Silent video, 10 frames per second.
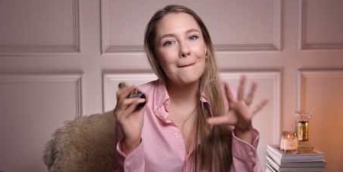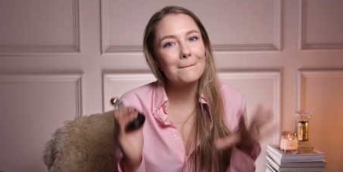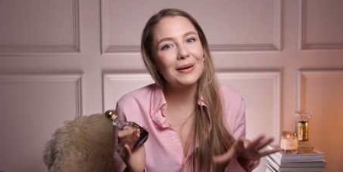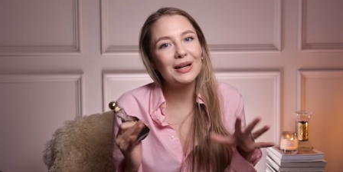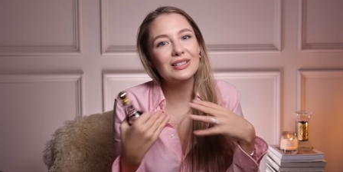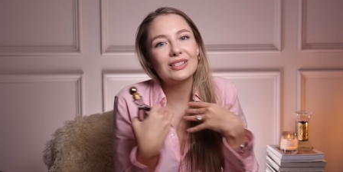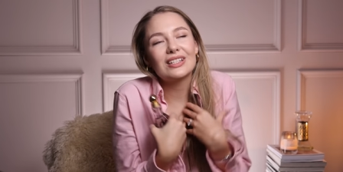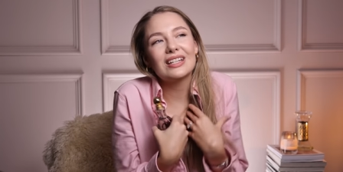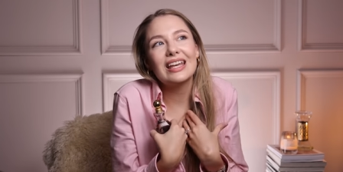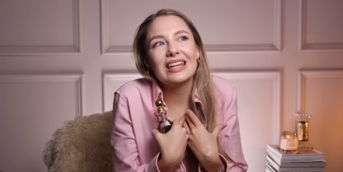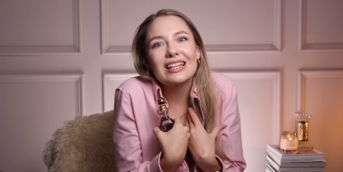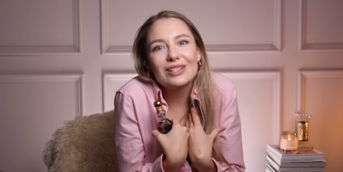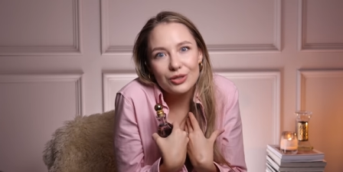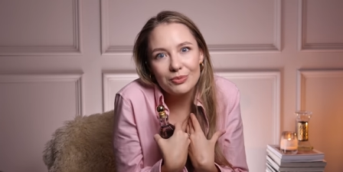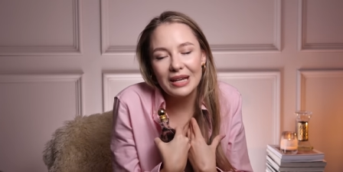but it
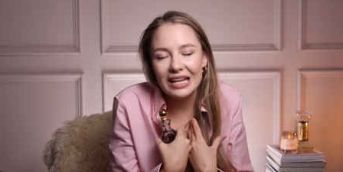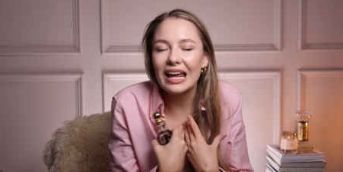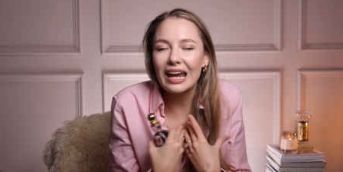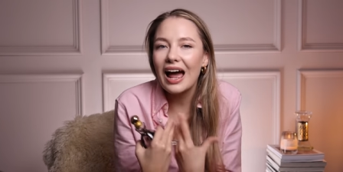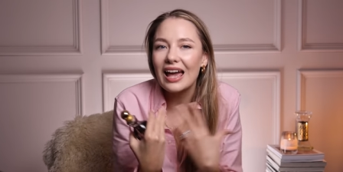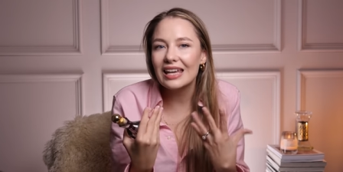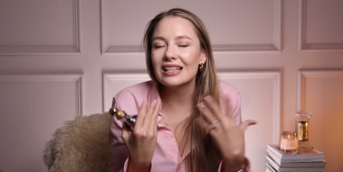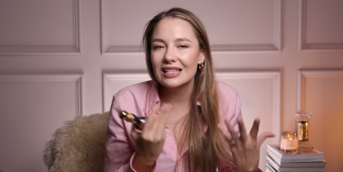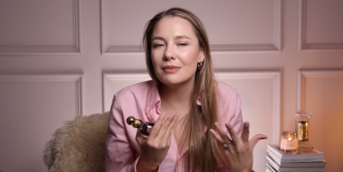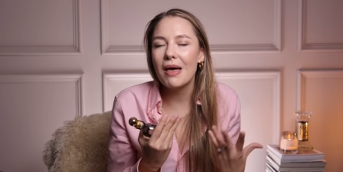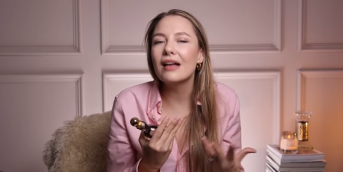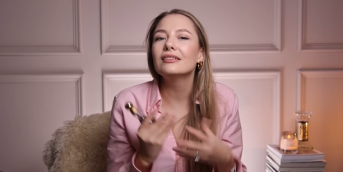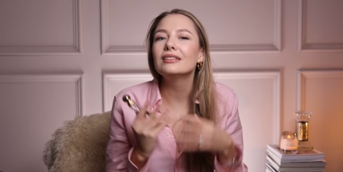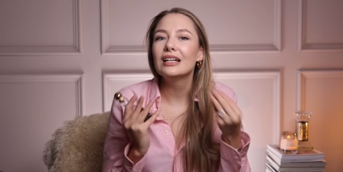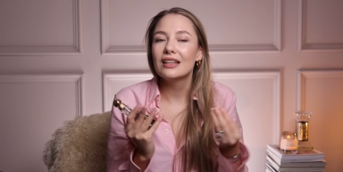is to me, like, I can
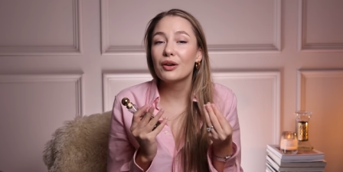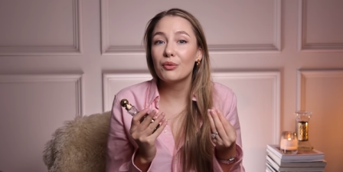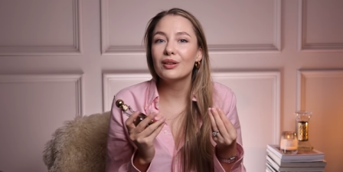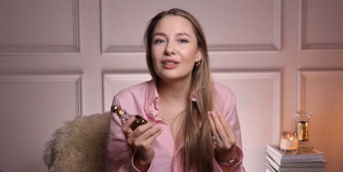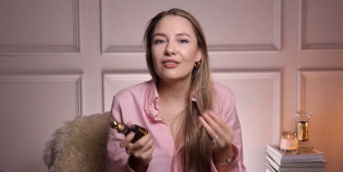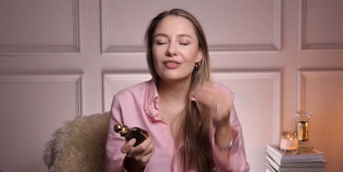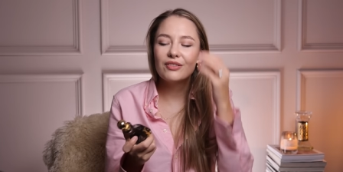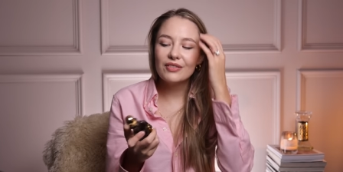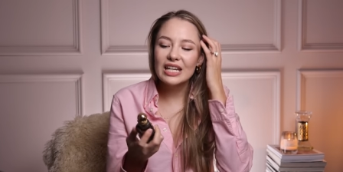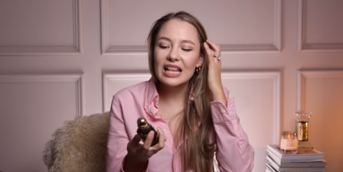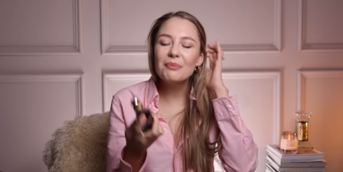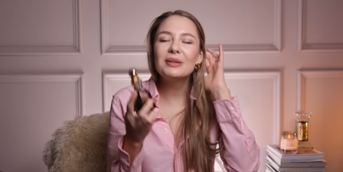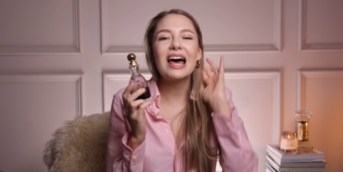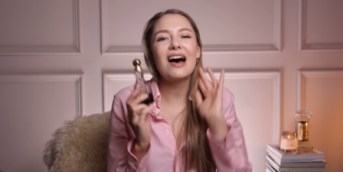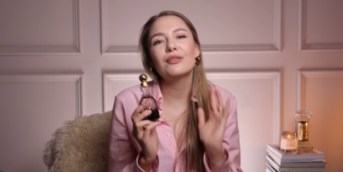smell the quality of the vanilla,
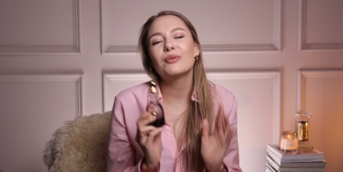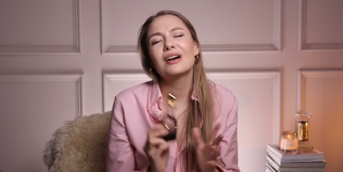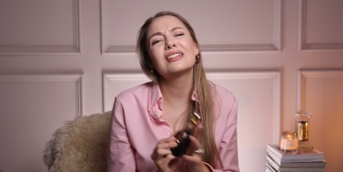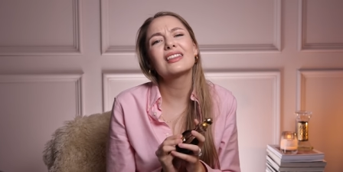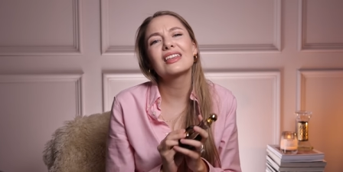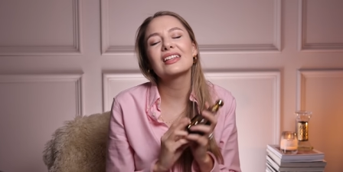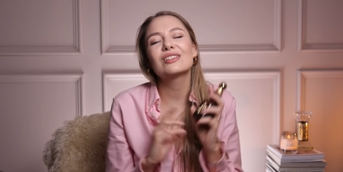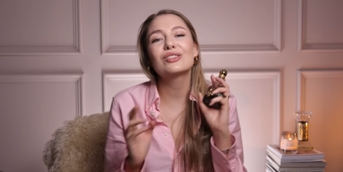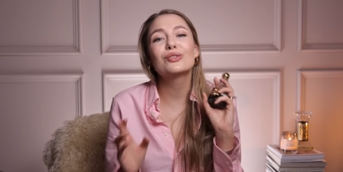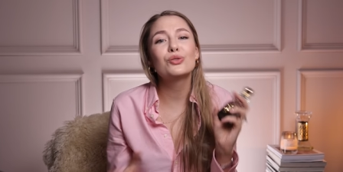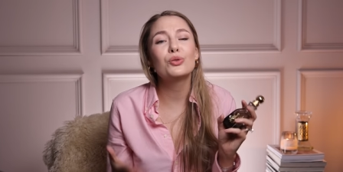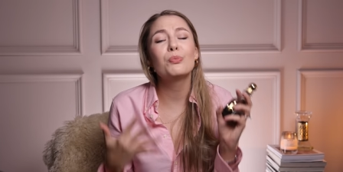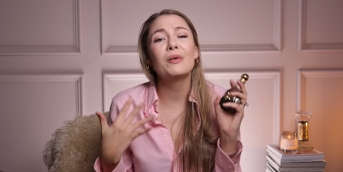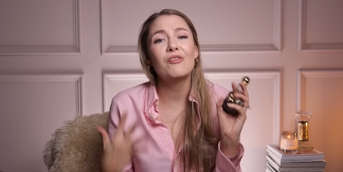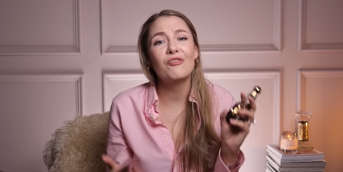but otherwise I think it's a
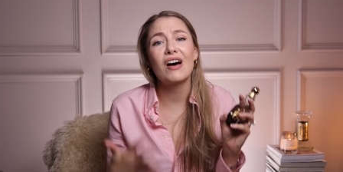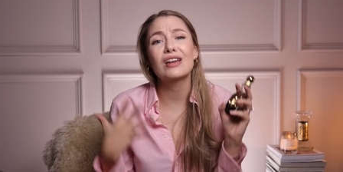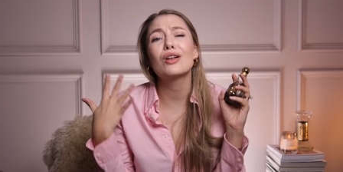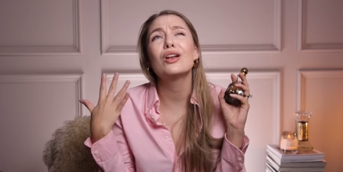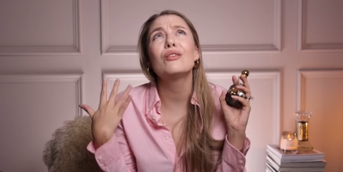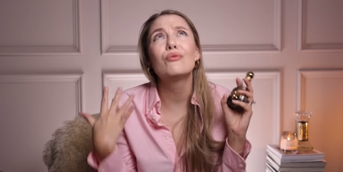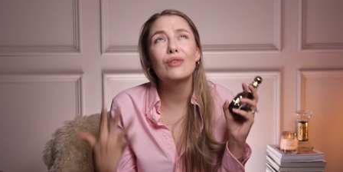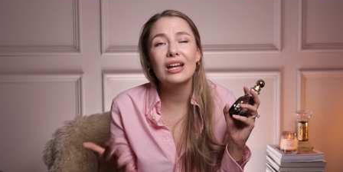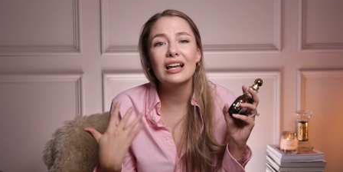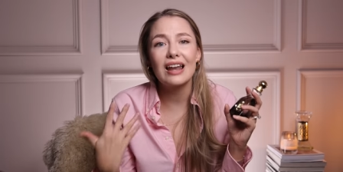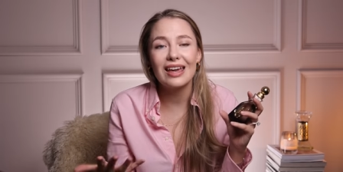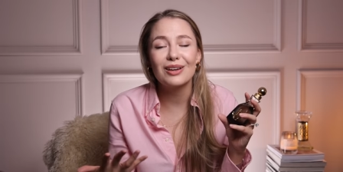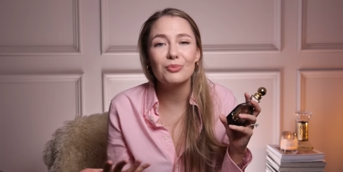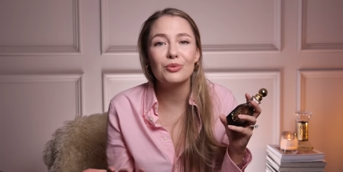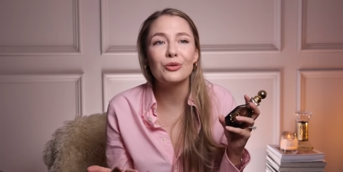super fun, really
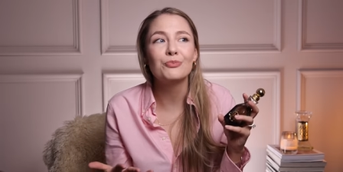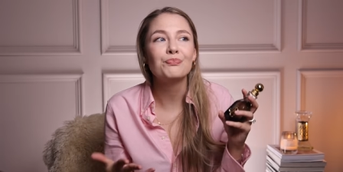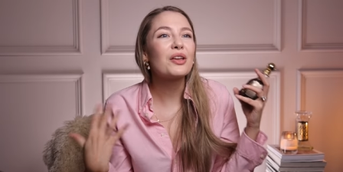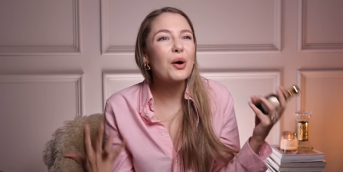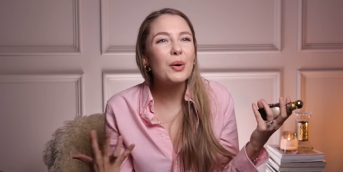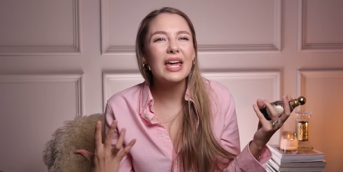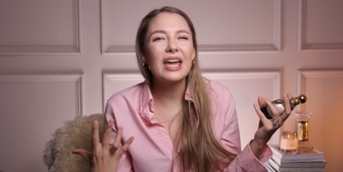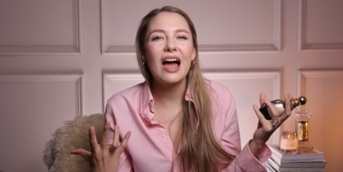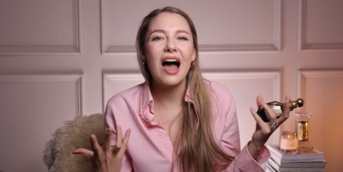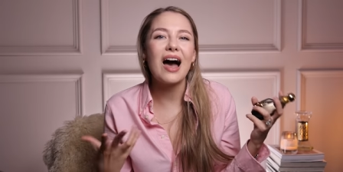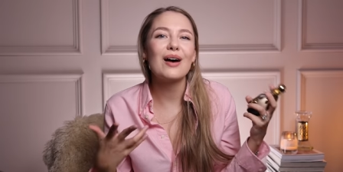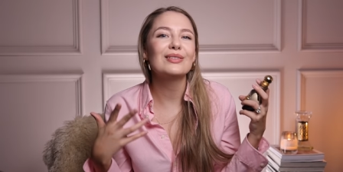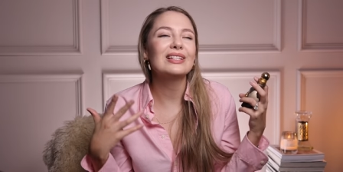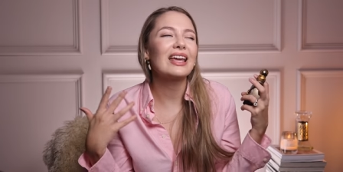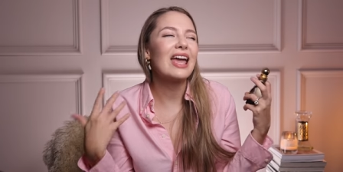likable, going
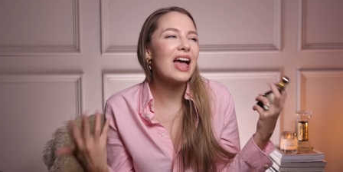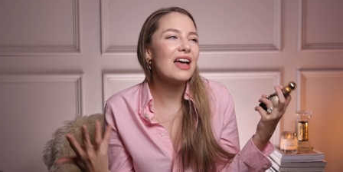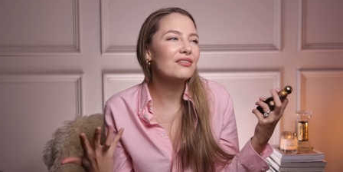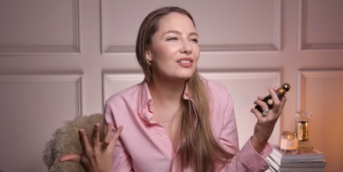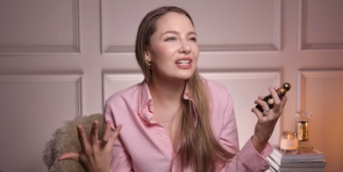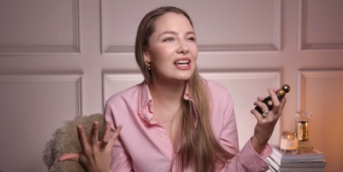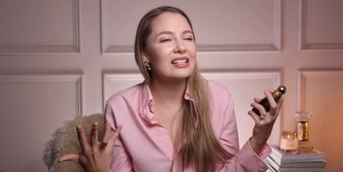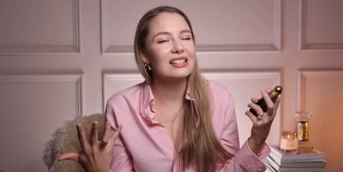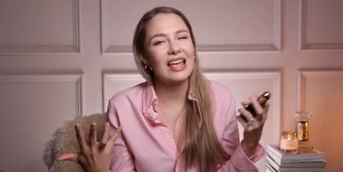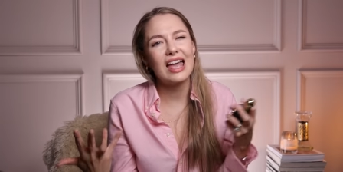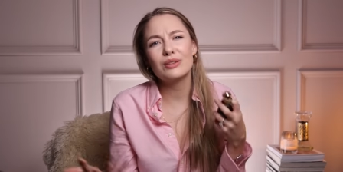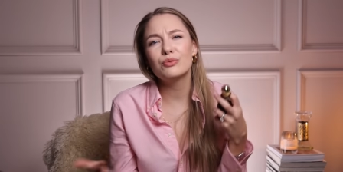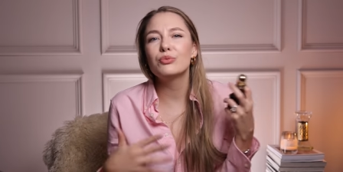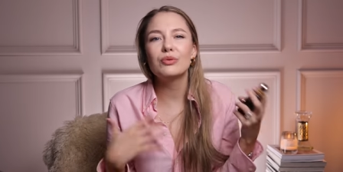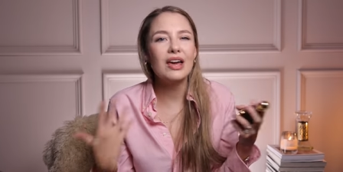out, like, everyday scent,
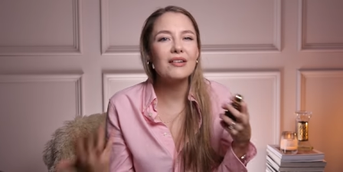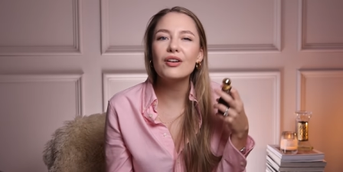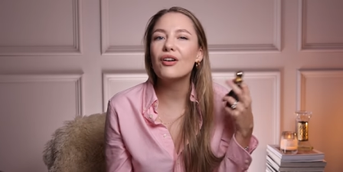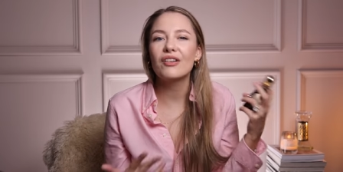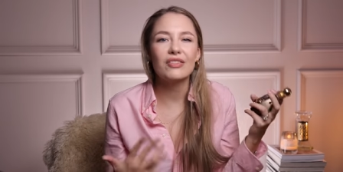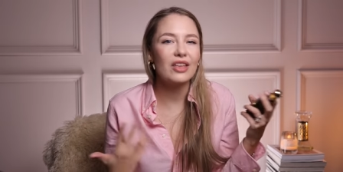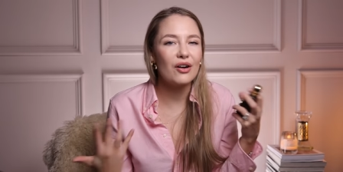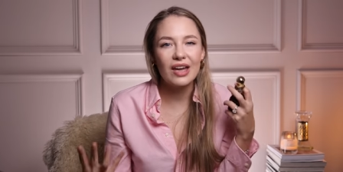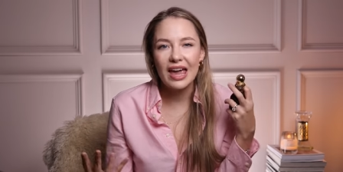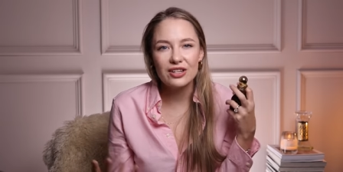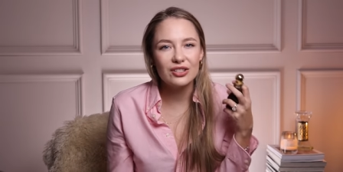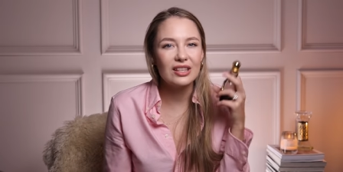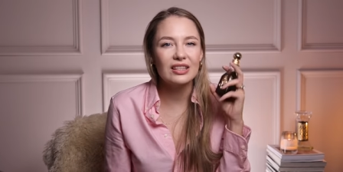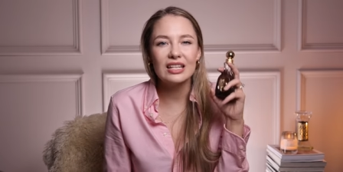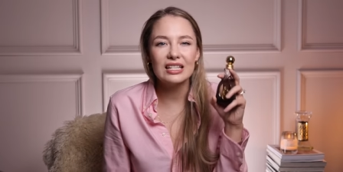whatever the
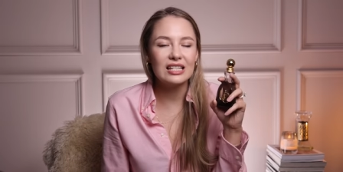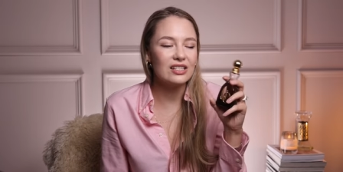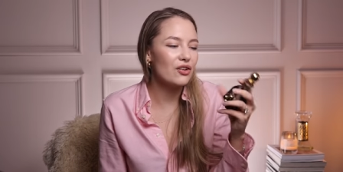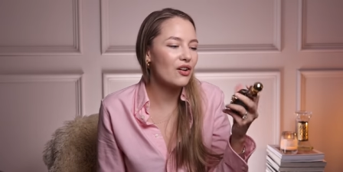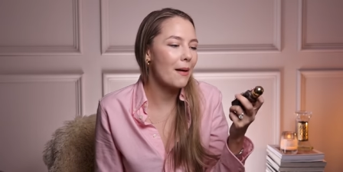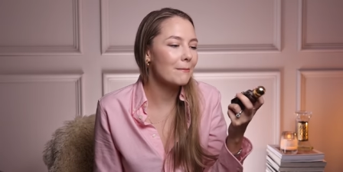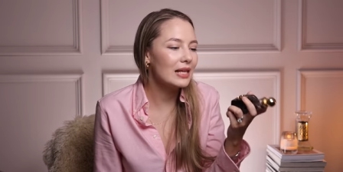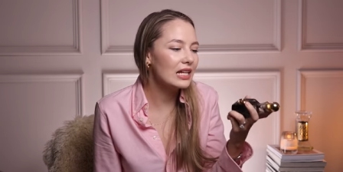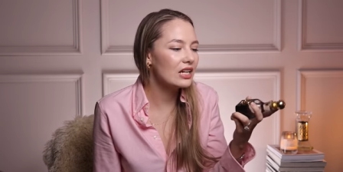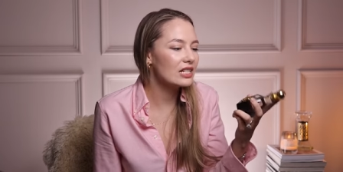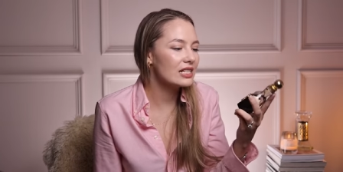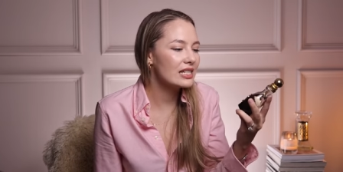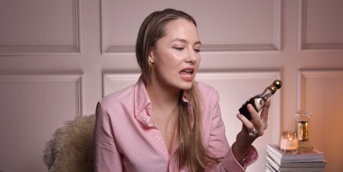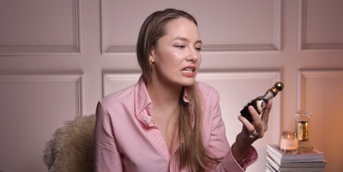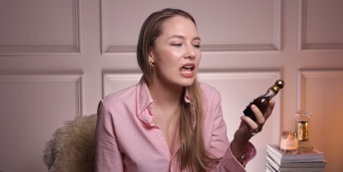occasion. This is your chameleon
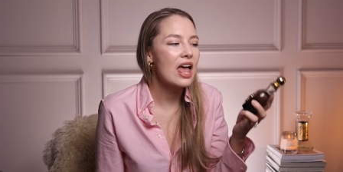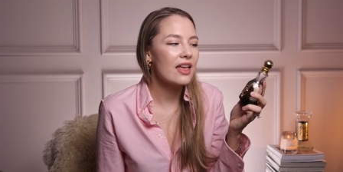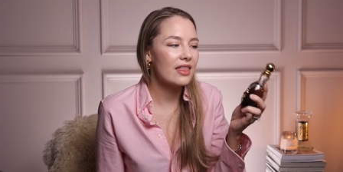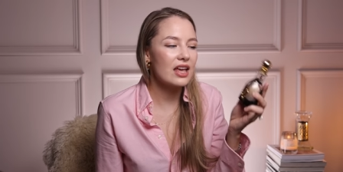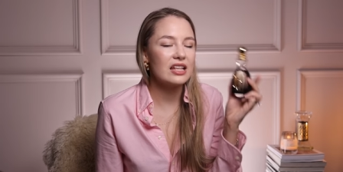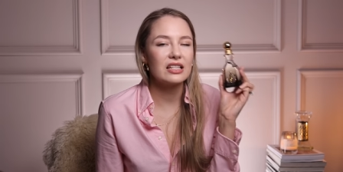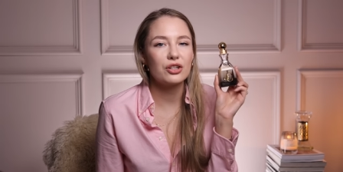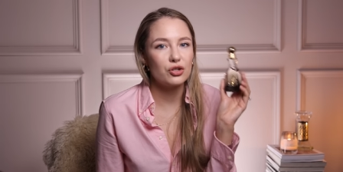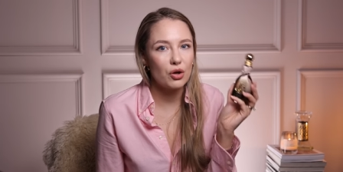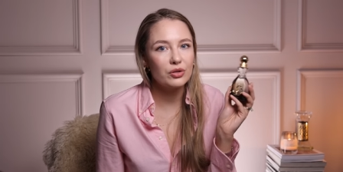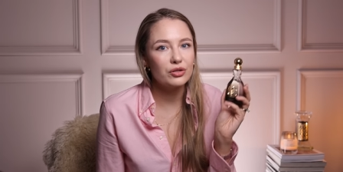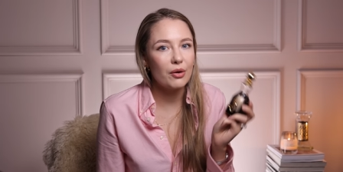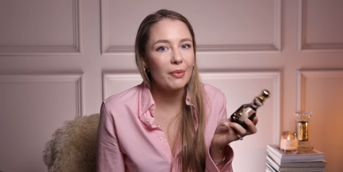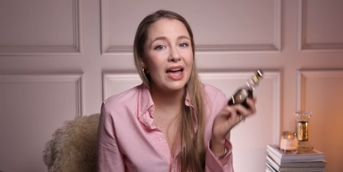scent that is a showstopper,